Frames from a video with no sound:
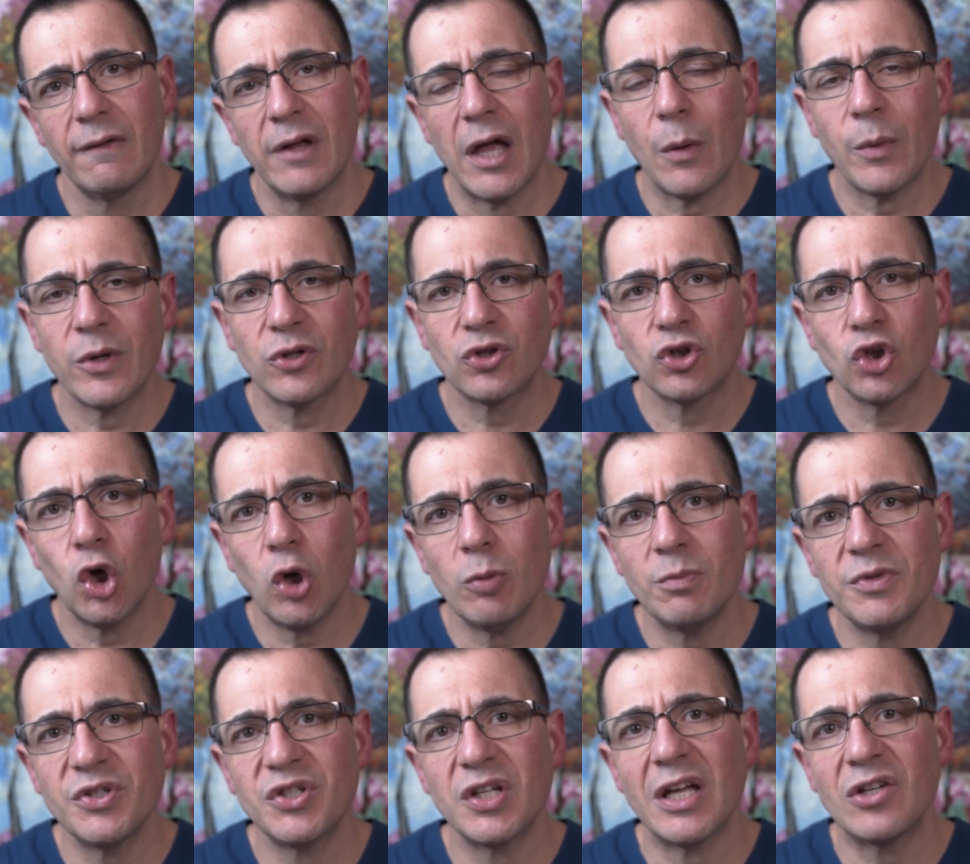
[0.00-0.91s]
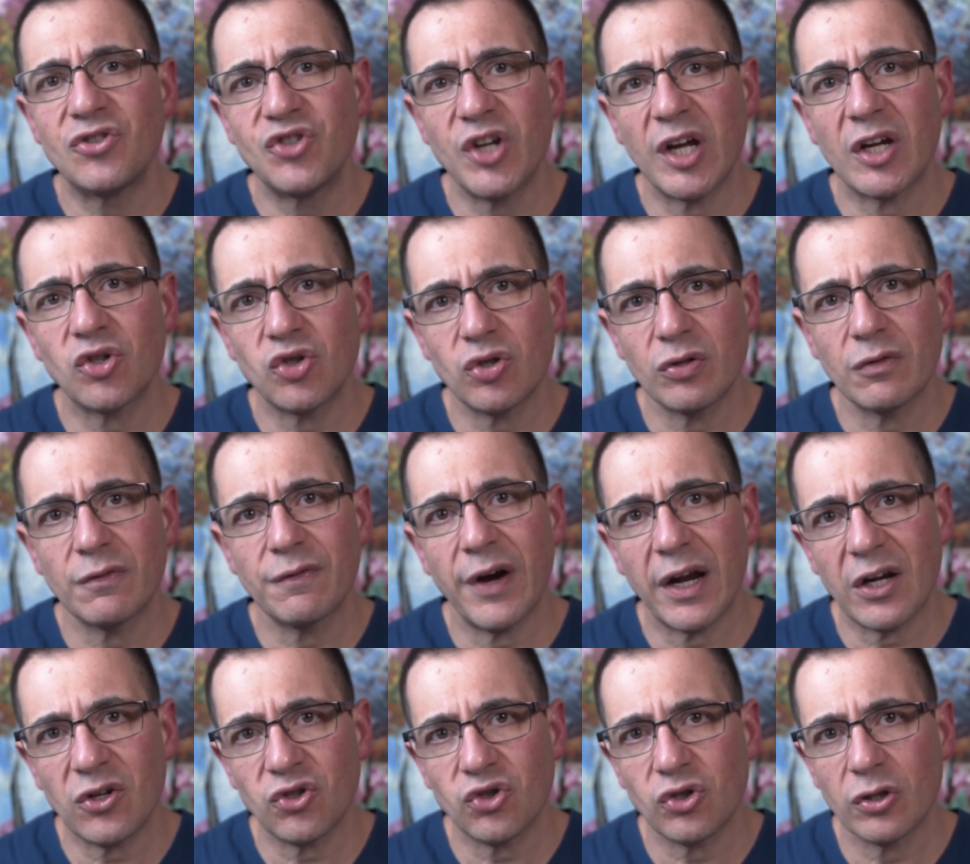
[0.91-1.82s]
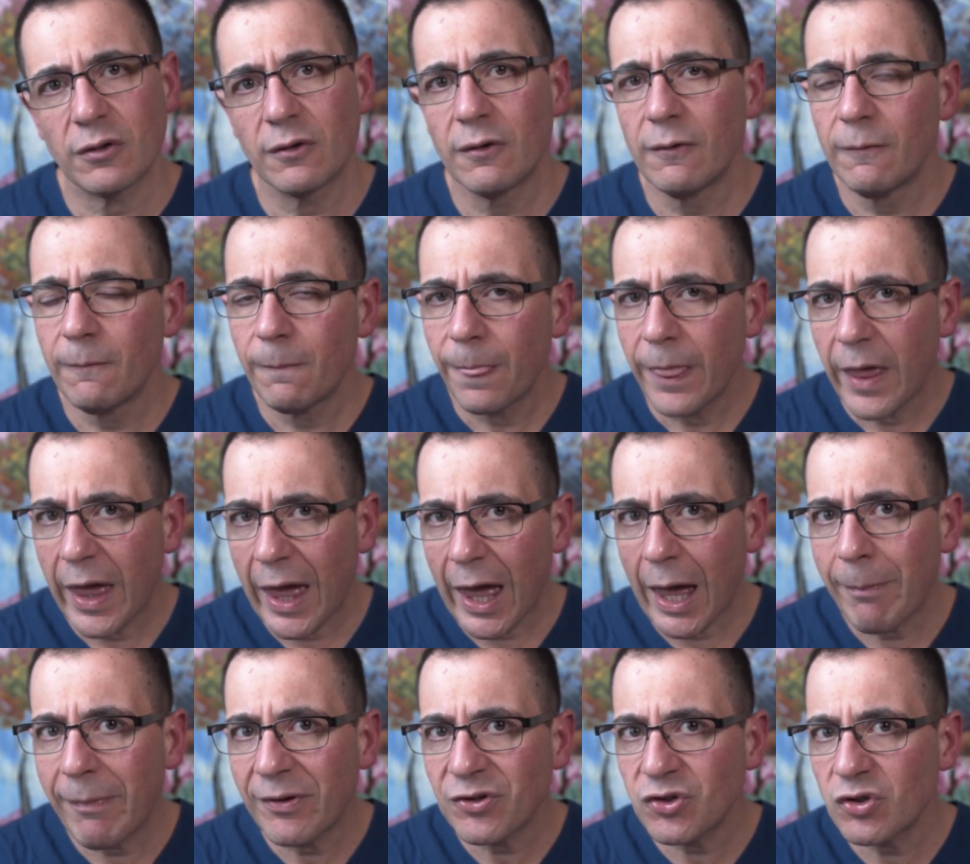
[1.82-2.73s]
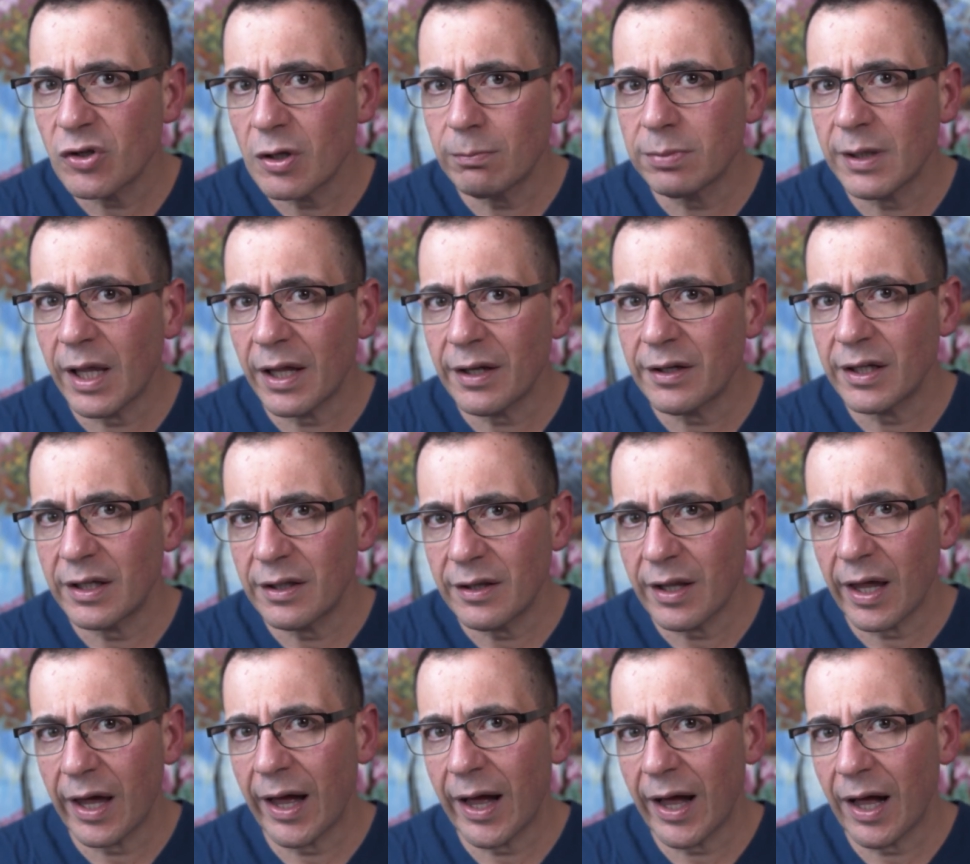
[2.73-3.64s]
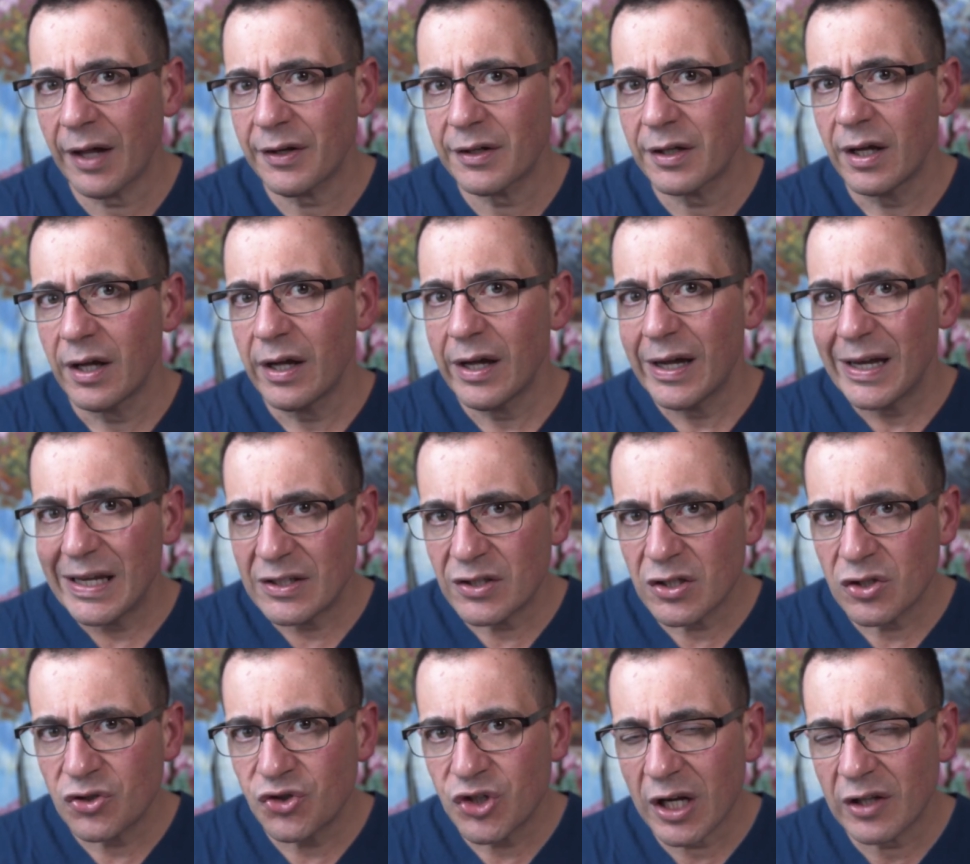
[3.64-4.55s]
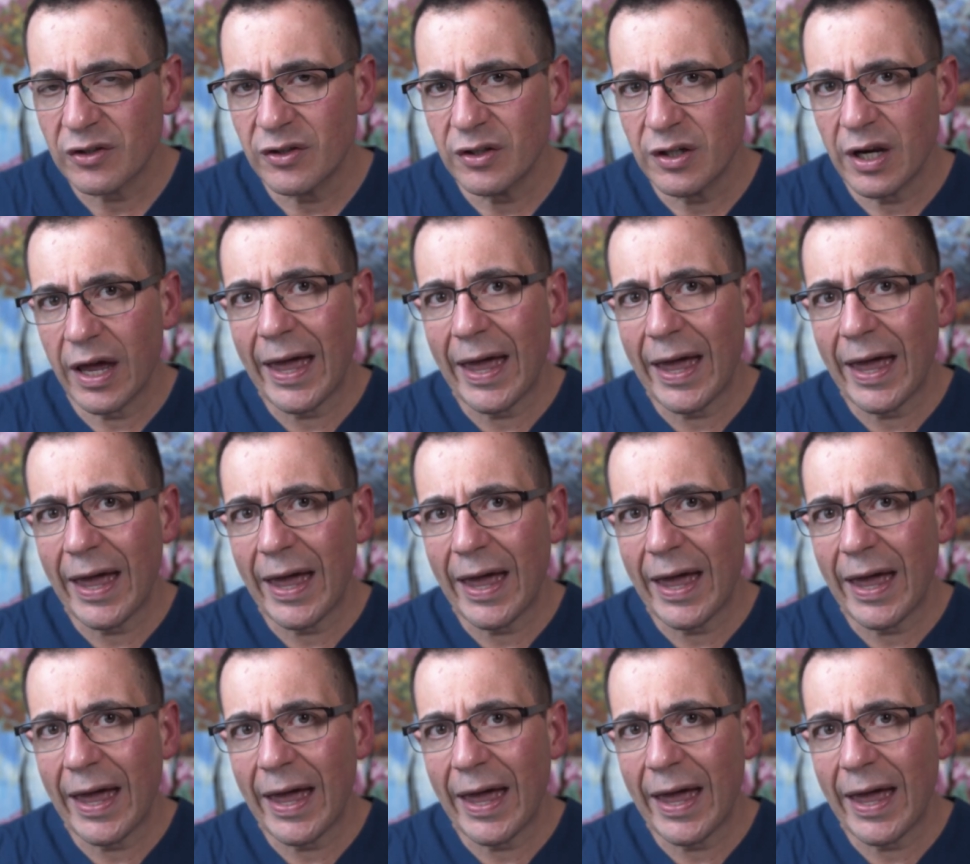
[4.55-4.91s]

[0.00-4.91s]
and we term this ejection fraction, how much of the blood in the heart is ejected